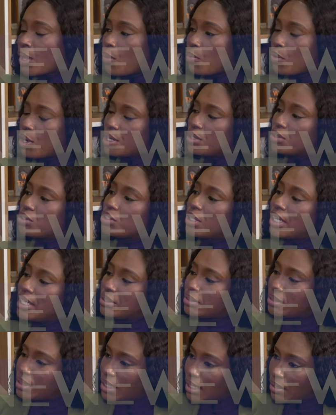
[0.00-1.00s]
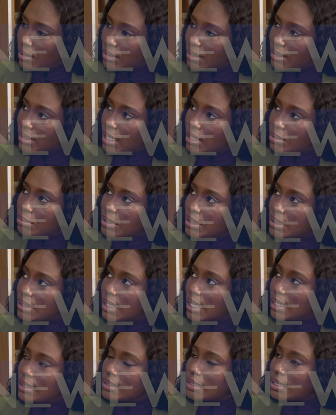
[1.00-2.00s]
what you're trying to tell us now is
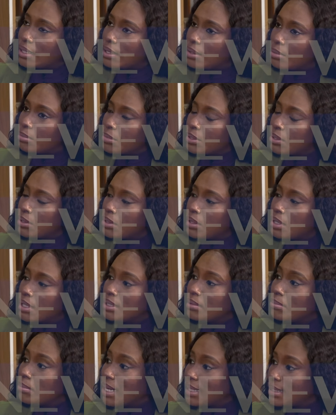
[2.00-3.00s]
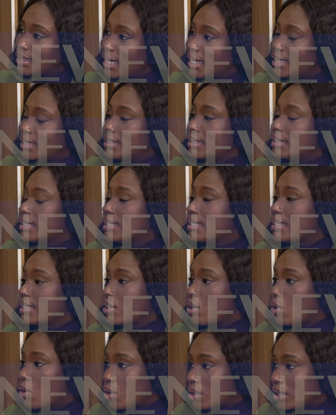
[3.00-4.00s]
that the matter is still
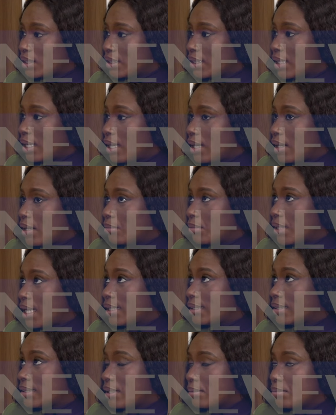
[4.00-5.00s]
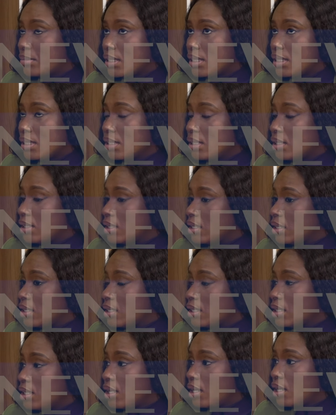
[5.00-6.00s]
in court, that
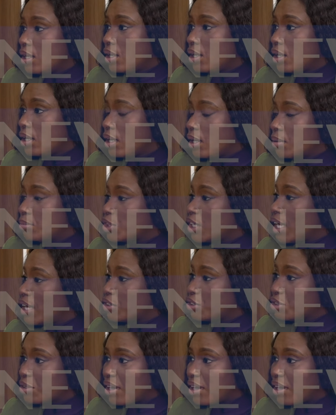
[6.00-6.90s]
the child